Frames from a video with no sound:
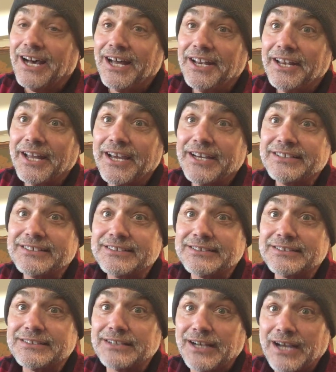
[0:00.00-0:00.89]
a
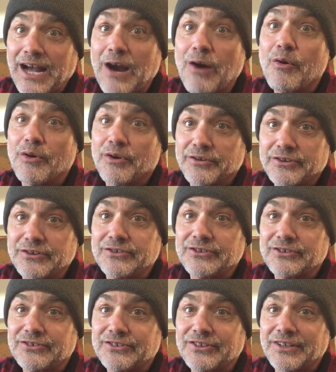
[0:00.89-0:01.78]
nice hour to
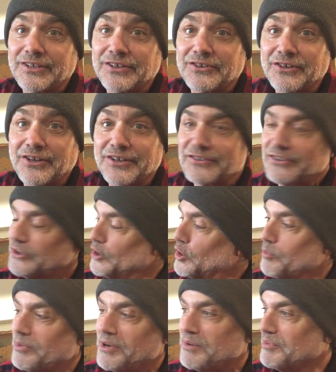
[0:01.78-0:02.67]
just sit and talk to
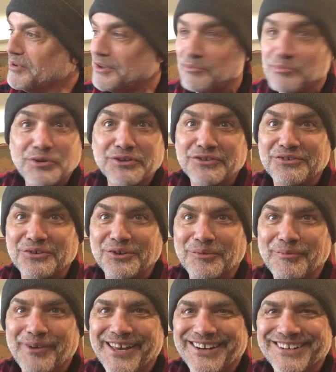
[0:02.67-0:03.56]
nobody but the
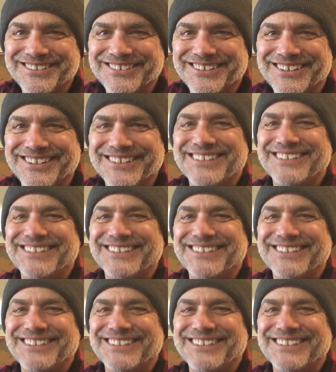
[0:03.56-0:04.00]
bookstore manager.